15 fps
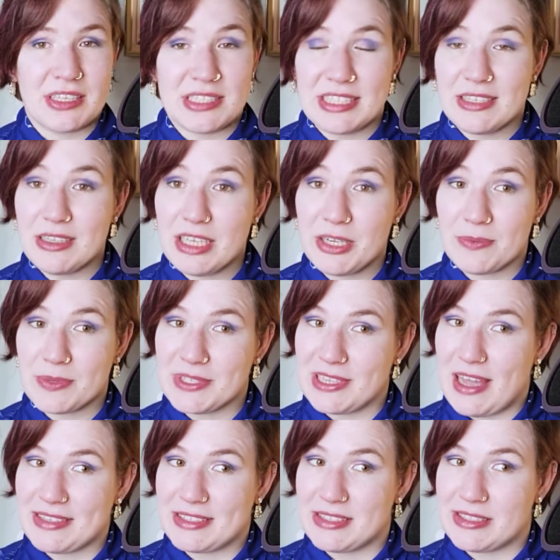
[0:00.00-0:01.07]
until he
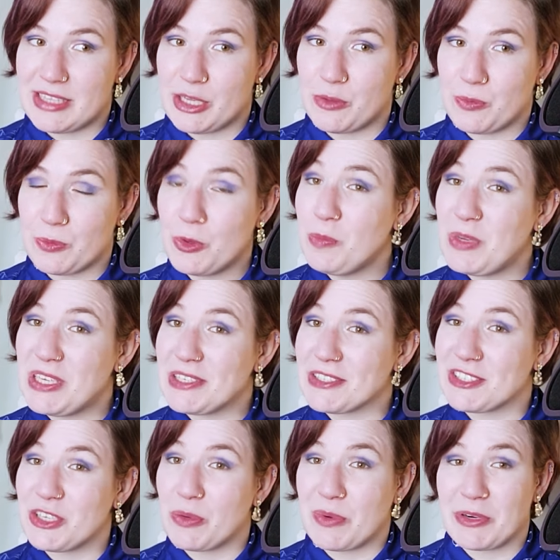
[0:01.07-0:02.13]
realizes that Ruby
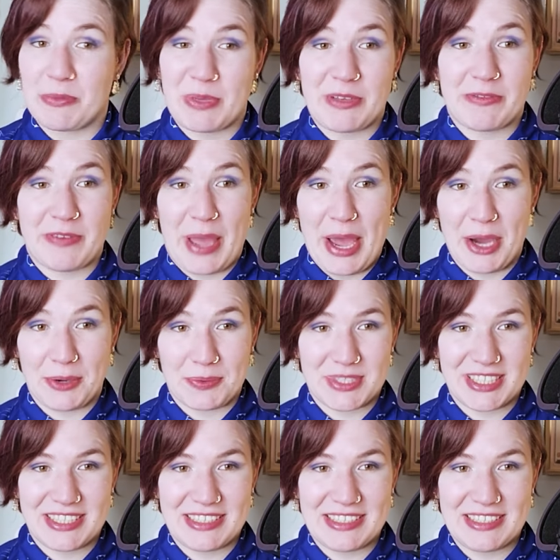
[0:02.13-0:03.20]
is nowhere to be found.